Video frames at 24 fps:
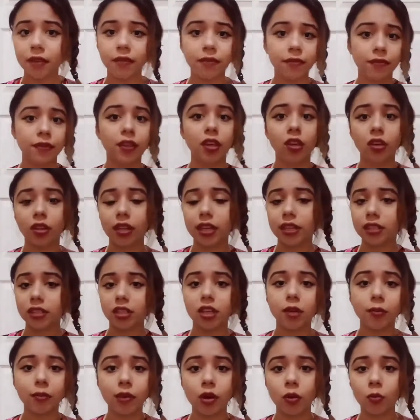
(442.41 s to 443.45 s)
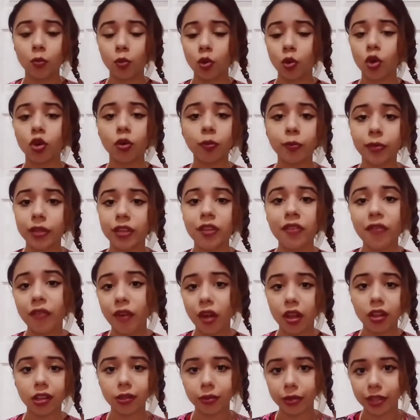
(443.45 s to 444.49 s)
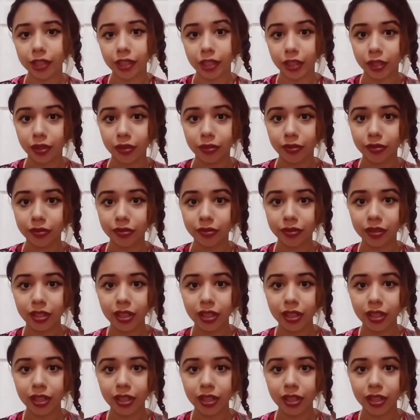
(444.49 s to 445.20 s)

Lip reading: feel like someone will be following you.